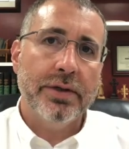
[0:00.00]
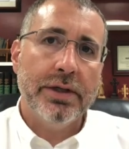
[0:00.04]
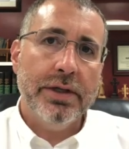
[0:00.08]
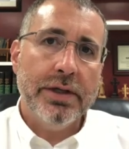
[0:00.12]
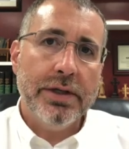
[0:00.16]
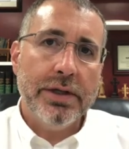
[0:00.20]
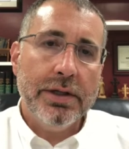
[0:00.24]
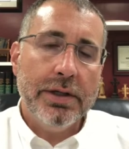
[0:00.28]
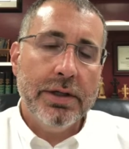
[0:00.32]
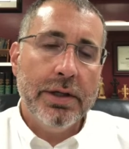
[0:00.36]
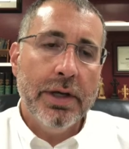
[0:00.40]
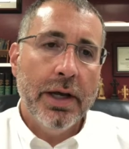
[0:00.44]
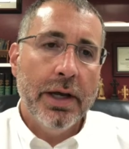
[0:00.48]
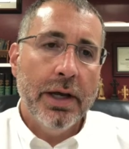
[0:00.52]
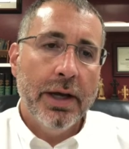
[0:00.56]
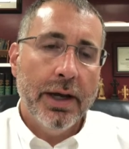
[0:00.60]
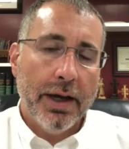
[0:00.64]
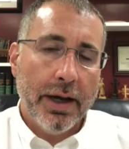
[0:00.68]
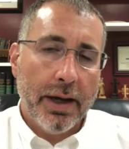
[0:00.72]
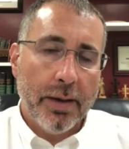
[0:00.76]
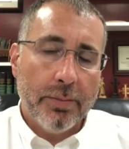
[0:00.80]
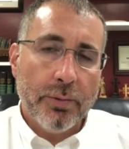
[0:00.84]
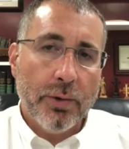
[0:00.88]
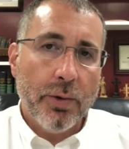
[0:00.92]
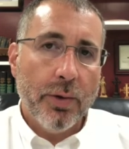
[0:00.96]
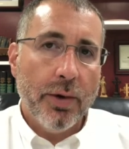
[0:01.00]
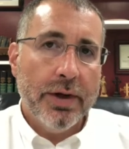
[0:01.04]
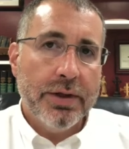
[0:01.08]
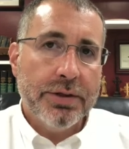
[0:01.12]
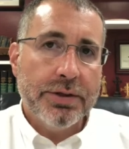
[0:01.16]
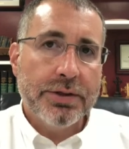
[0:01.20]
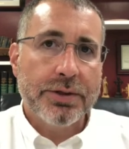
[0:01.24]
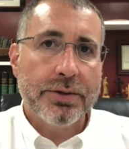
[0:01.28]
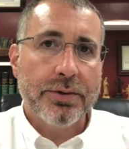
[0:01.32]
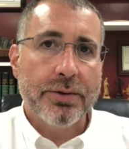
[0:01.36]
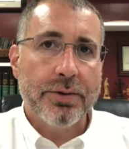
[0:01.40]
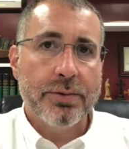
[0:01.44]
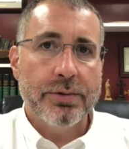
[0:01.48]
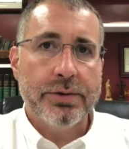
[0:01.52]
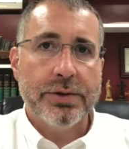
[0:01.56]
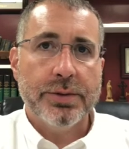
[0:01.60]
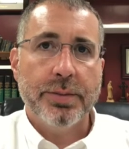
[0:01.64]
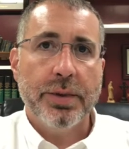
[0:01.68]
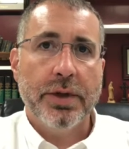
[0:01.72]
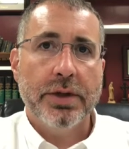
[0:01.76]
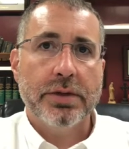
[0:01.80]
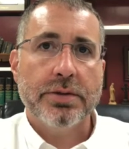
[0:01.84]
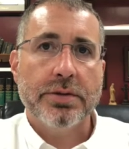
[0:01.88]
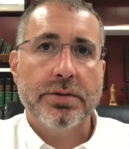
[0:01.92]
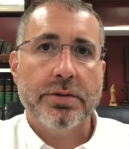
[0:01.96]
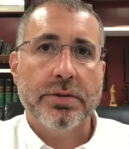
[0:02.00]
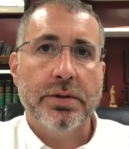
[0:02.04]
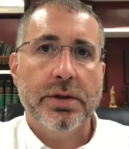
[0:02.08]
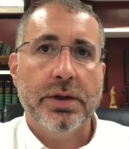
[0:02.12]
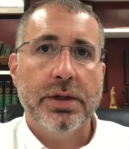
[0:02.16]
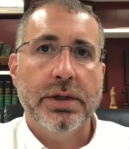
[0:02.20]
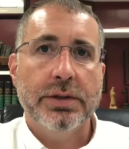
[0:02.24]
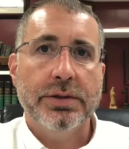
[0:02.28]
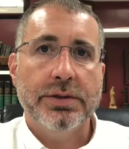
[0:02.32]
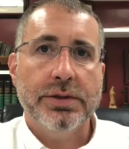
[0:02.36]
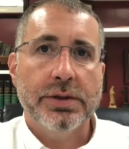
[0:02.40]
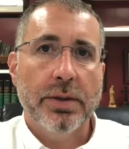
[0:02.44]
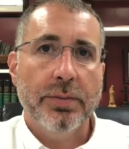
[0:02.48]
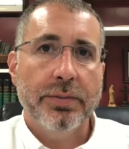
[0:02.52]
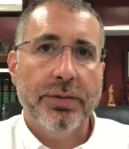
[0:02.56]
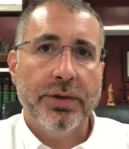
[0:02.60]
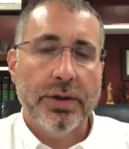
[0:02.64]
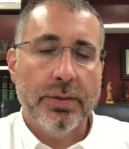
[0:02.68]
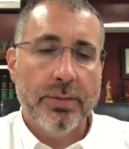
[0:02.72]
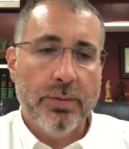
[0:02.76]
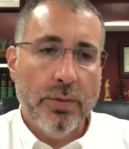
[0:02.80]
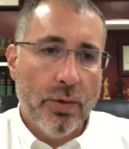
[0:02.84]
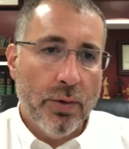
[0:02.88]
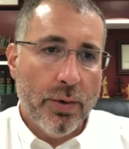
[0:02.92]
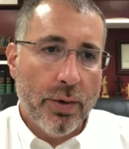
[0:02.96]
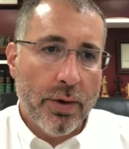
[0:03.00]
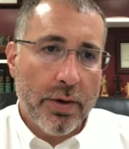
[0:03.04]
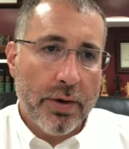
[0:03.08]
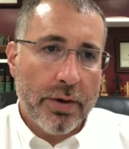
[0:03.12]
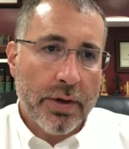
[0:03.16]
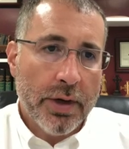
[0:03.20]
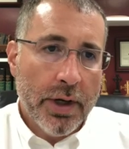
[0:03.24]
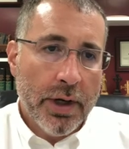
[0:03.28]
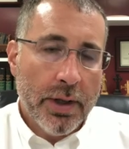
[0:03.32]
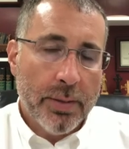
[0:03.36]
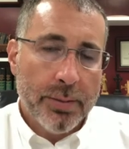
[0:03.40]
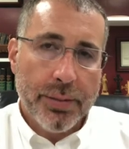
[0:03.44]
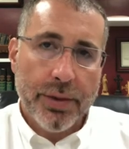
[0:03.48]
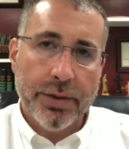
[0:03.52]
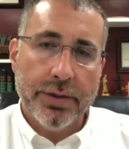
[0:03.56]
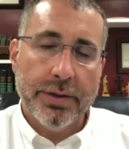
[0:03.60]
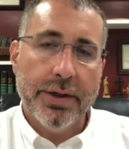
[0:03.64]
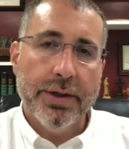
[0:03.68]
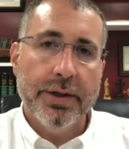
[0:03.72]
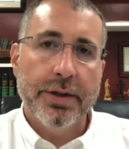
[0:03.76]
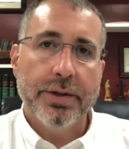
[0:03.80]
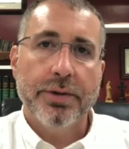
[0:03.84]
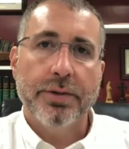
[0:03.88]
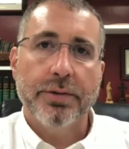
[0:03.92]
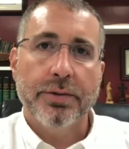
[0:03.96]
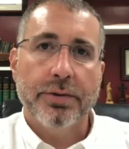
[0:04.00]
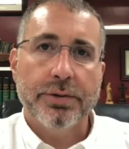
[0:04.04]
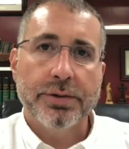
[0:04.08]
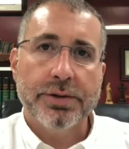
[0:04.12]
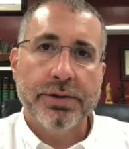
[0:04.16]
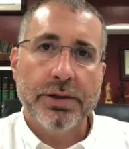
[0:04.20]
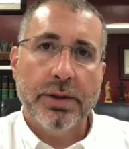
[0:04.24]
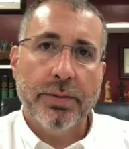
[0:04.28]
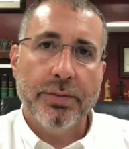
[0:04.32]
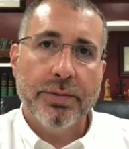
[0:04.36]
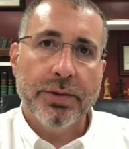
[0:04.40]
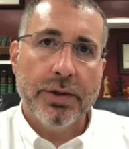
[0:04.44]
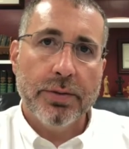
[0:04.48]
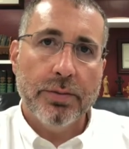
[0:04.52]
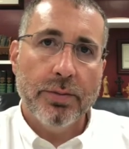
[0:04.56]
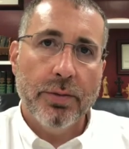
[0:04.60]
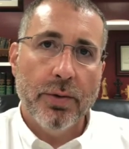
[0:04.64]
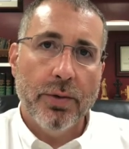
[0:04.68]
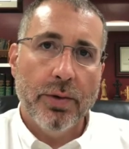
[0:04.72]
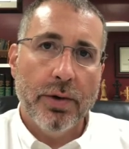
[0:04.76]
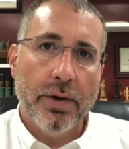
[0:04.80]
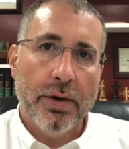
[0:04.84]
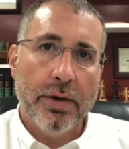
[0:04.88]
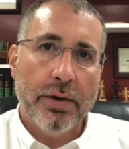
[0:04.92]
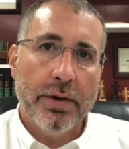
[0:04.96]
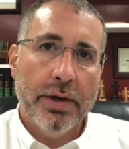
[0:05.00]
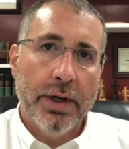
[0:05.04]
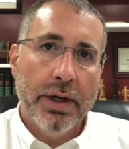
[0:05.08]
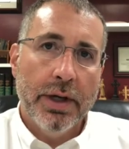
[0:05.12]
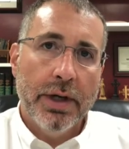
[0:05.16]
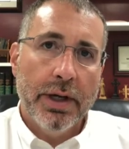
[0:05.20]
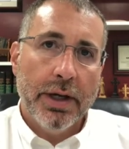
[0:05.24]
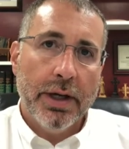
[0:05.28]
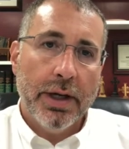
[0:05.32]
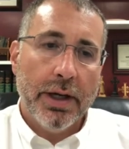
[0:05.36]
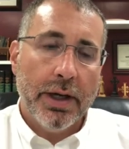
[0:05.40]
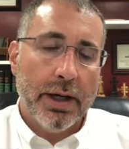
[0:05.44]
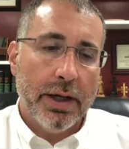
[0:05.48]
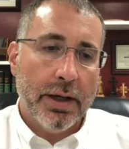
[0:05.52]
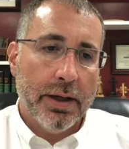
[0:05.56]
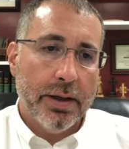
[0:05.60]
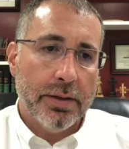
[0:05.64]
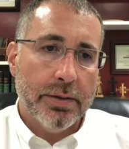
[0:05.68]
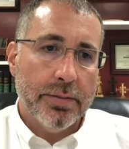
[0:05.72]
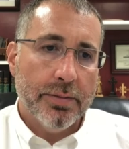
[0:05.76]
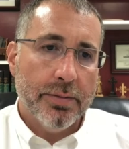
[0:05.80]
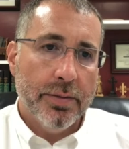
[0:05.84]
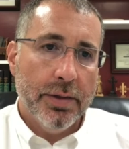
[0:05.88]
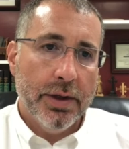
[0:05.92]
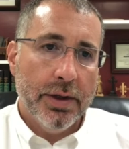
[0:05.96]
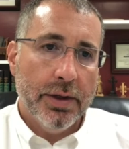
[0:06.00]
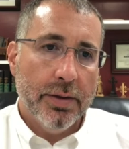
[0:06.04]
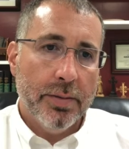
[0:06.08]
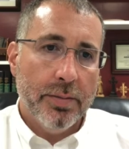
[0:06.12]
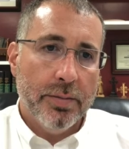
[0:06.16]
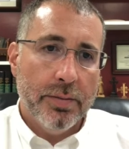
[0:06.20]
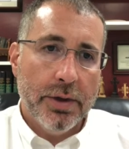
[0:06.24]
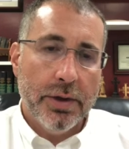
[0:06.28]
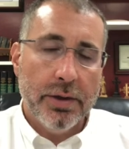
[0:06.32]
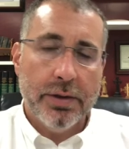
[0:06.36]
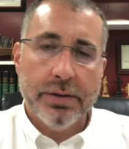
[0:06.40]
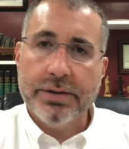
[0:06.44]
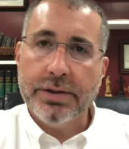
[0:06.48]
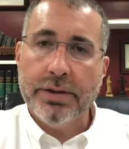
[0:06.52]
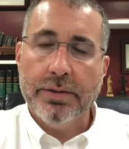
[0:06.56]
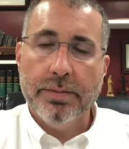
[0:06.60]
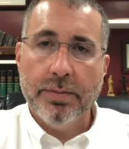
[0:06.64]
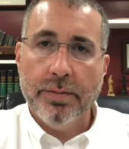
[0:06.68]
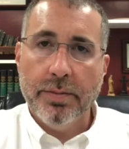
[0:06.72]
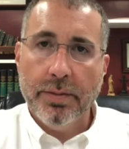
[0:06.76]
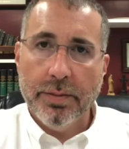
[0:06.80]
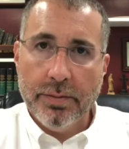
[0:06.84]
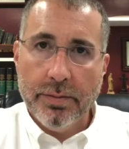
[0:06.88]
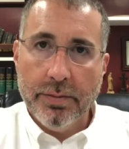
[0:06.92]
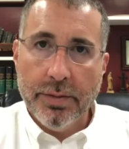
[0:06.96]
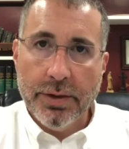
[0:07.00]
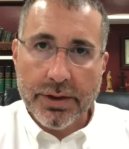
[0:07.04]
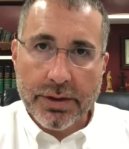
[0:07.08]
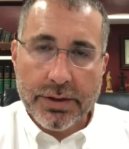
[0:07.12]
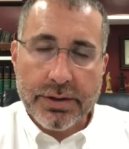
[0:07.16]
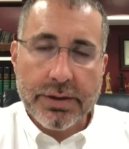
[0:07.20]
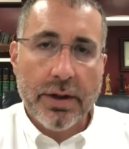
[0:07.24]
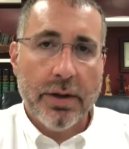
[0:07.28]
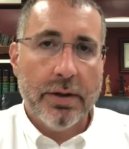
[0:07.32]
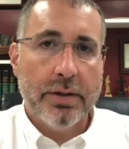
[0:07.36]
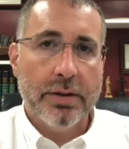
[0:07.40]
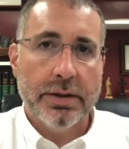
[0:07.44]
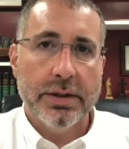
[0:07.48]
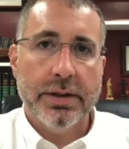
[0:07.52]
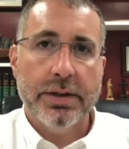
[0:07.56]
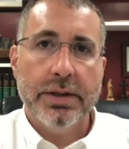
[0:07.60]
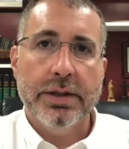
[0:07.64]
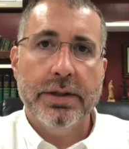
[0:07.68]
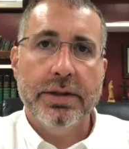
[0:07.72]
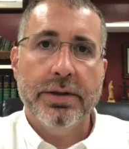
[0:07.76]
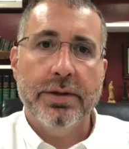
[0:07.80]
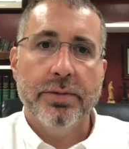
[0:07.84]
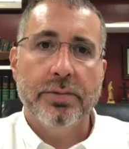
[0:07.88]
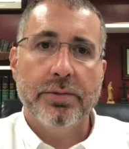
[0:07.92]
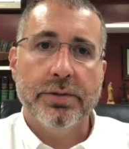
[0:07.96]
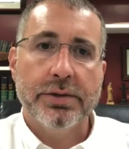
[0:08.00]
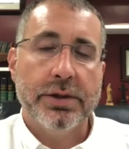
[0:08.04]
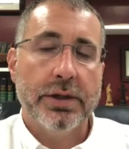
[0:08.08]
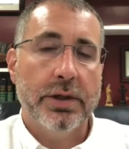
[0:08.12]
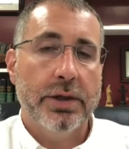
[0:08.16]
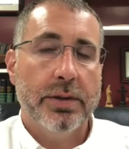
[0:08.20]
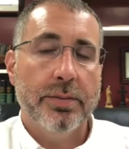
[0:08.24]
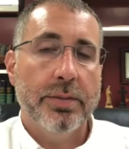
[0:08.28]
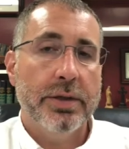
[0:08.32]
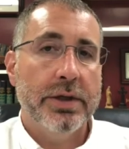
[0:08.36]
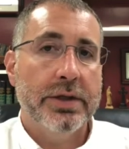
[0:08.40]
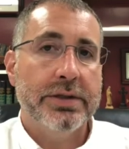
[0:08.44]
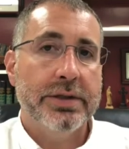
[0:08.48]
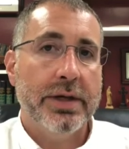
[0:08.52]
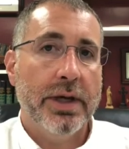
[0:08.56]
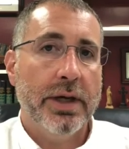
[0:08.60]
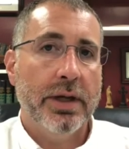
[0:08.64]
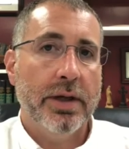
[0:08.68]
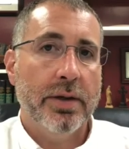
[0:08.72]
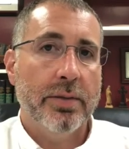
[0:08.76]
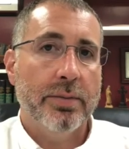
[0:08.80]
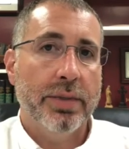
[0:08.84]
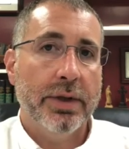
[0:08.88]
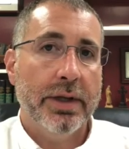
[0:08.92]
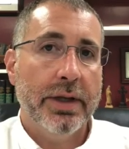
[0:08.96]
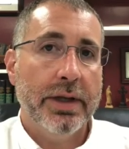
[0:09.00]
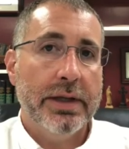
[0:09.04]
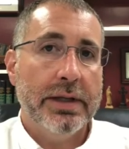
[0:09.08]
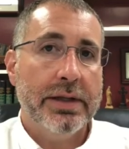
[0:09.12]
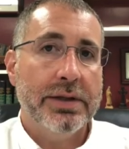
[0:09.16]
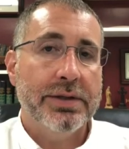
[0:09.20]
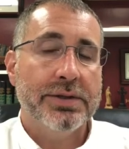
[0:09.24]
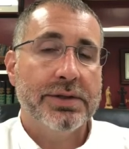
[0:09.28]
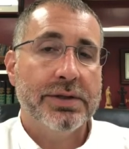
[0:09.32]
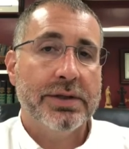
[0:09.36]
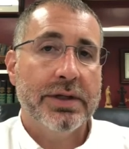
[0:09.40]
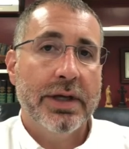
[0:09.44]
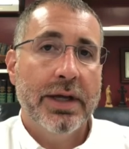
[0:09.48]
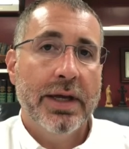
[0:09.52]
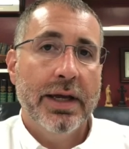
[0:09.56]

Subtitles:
He, I'm quite sure, was picturing something more political, something more militarily that was going to be taking place.